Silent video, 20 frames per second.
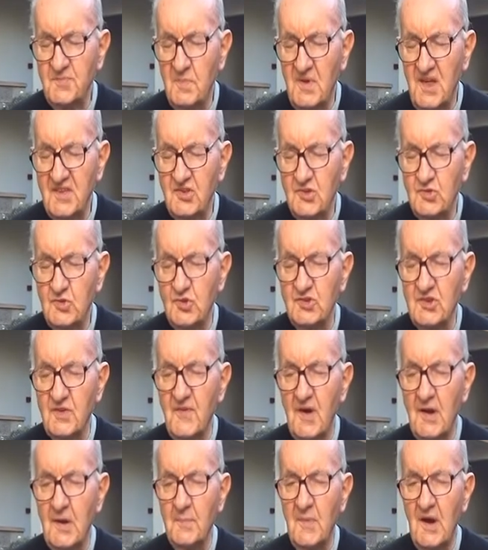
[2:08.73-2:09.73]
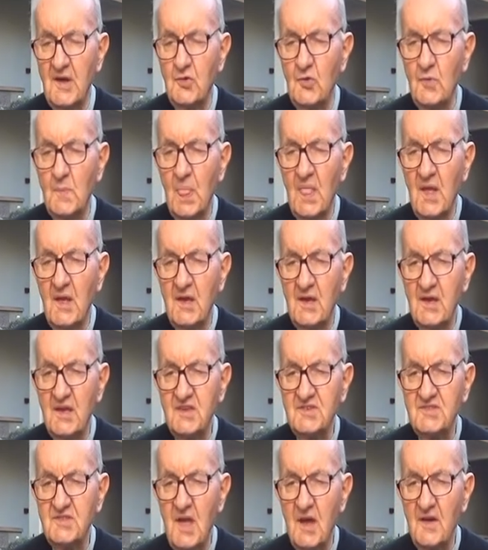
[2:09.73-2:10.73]
Blessed Joseph Allamano
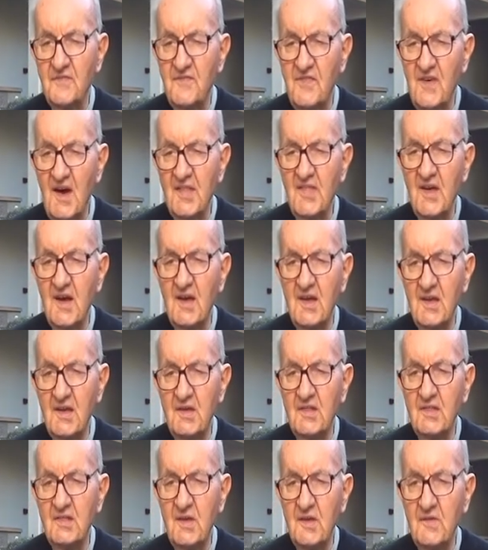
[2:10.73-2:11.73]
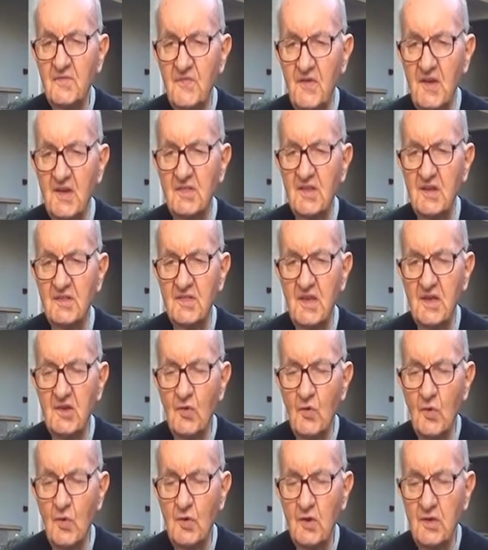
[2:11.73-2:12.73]
is their father in the faith, and they
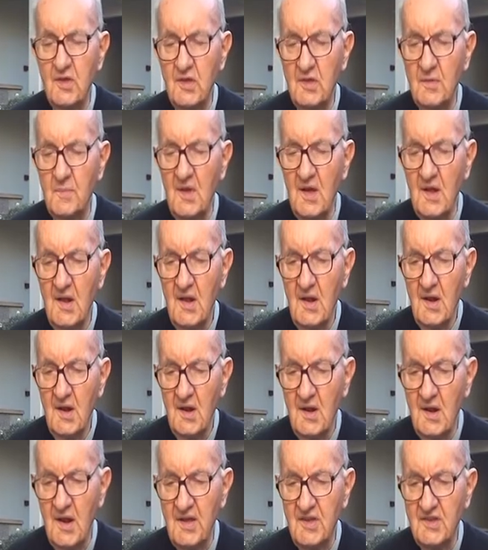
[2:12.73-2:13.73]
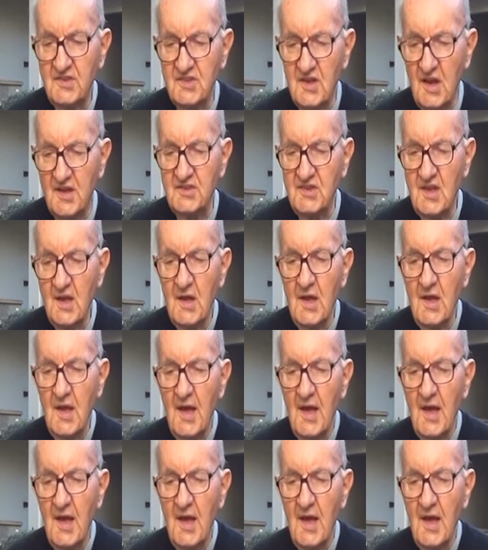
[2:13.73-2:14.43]
call him like such.